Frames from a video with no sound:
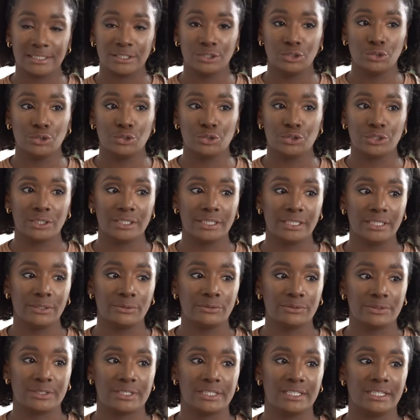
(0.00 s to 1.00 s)
Usually,
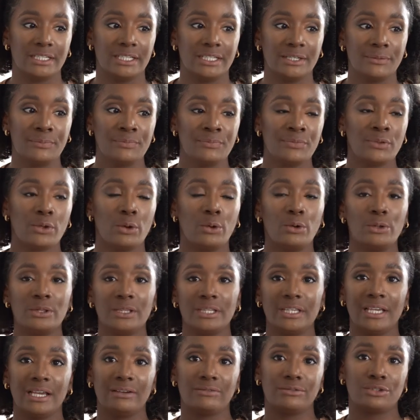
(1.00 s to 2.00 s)
obviously,
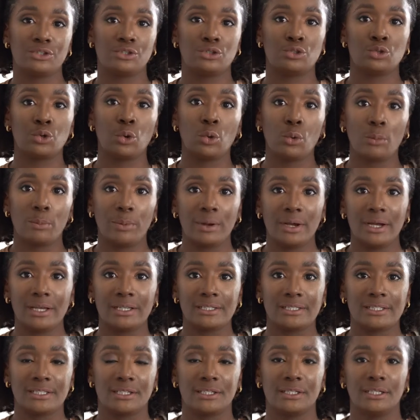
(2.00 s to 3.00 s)
on the average tall
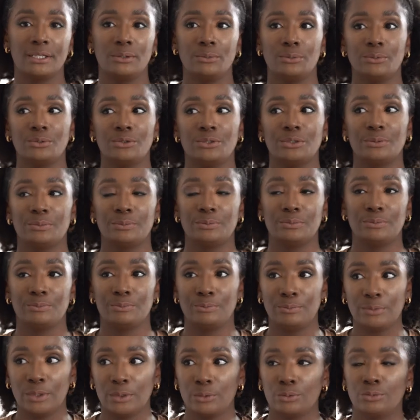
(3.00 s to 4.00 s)
person, it would
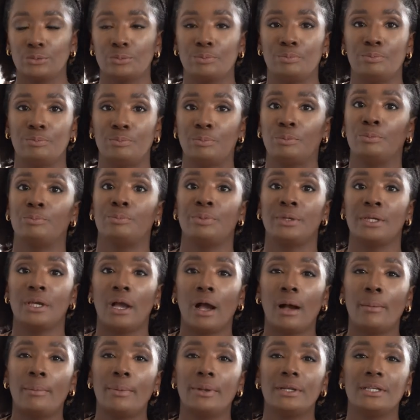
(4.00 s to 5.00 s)

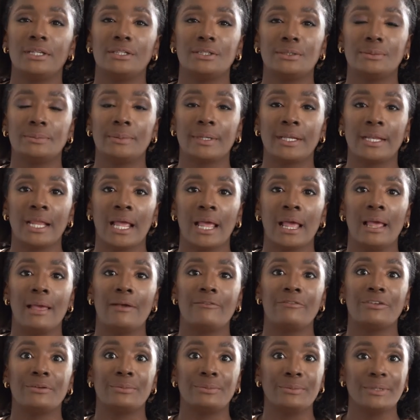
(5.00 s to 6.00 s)
be up a little bit.
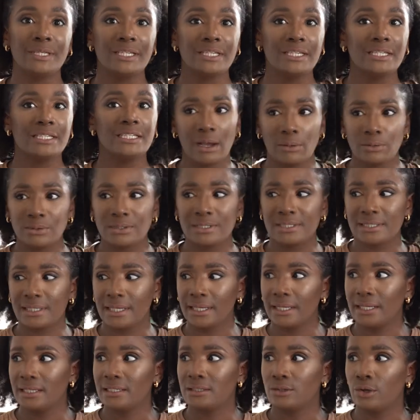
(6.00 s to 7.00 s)
For me, I would
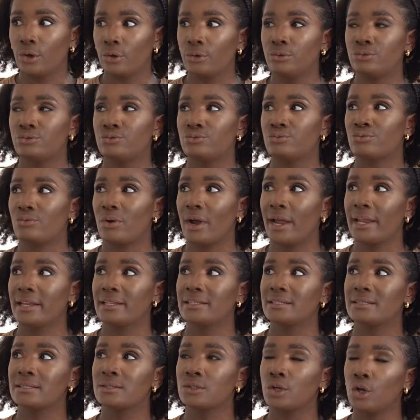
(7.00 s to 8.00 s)
say it goes
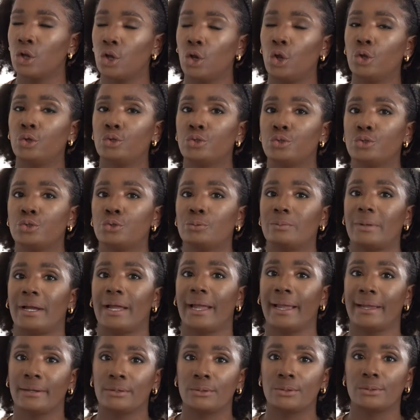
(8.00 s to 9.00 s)
right close to my
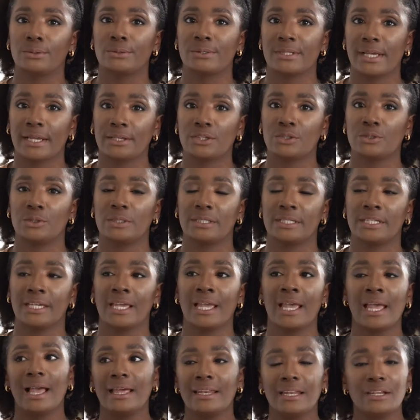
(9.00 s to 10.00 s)
ankles
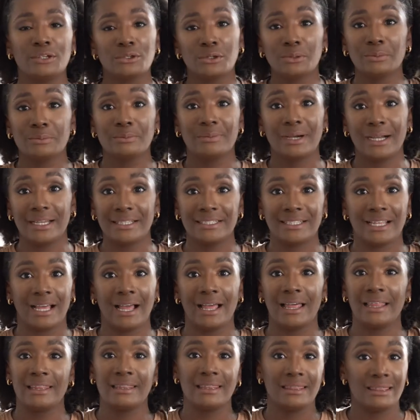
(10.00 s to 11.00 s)
actually. And I don't mind,
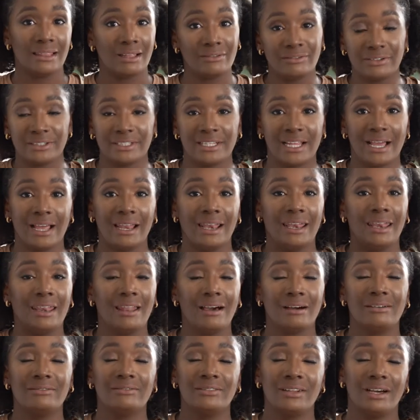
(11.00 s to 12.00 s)
I love it. I
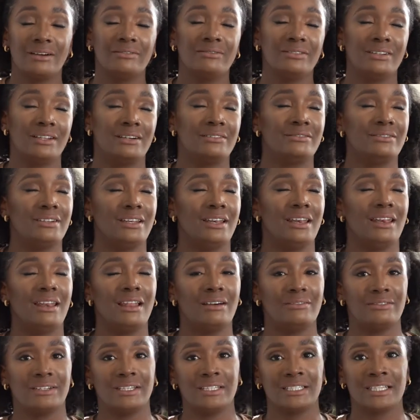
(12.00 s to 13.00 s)
love, love, love,
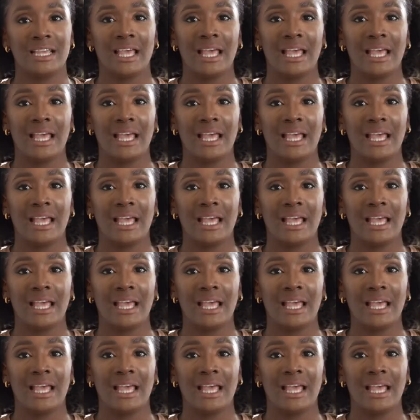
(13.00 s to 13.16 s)
love it.